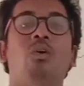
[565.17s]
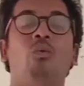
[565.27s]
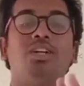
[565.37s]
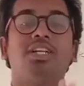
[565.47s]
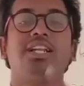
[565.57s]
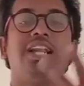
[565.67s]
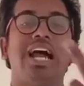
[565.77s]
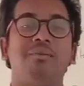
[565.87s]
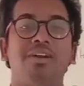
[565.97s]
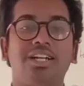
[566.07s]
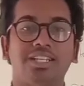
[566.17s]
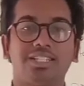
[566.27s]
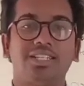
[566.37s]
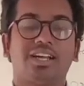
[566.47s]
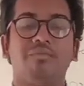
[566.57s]
what are the
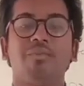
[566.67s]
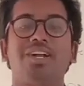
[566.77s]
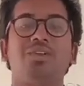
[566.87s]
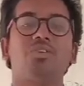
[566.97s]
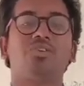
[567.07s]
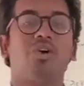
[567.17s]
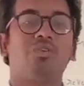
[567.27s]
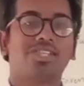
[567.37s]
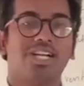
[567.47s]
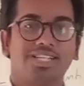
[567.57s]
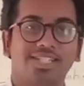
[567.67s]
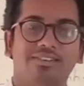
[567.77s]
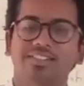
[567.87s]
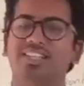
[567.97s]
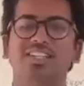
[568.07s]
liabilities the company dues to outsiders,
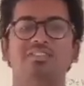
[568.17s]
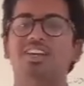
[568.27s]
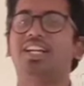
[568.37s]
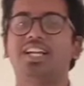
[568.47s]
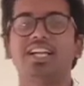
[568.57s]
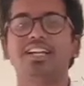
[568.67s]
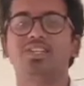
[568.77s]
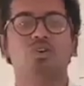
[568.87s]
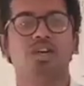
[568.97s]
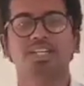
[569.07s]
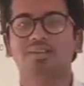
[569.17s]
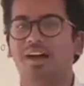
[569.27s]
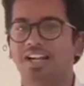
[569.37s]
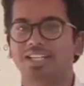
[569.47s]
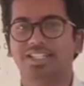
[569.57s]
everything that we can clearly showcase the
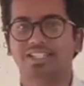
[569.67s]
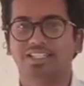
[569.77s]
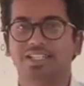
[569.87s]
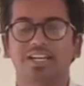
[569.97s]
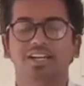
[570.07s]
balance sheets.